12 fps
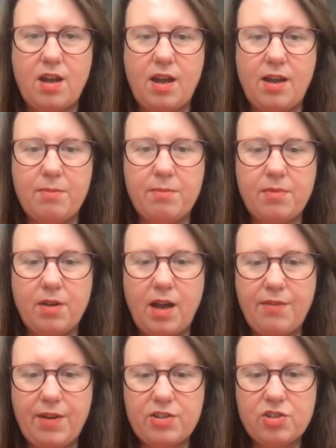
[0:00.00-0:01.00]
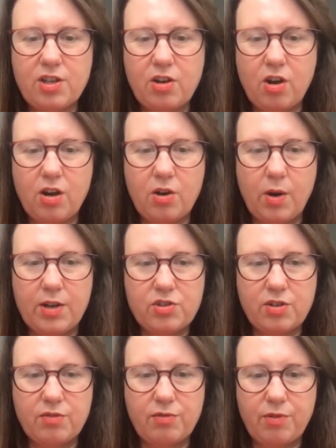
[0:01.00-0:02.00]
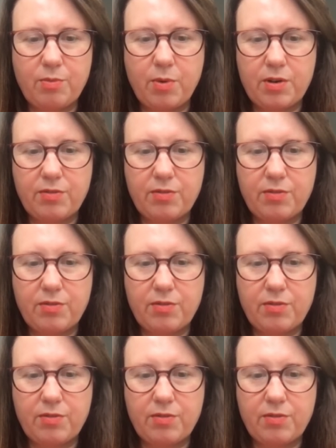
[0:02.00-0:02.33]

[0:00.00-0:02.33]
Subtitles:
I've actually got a question from one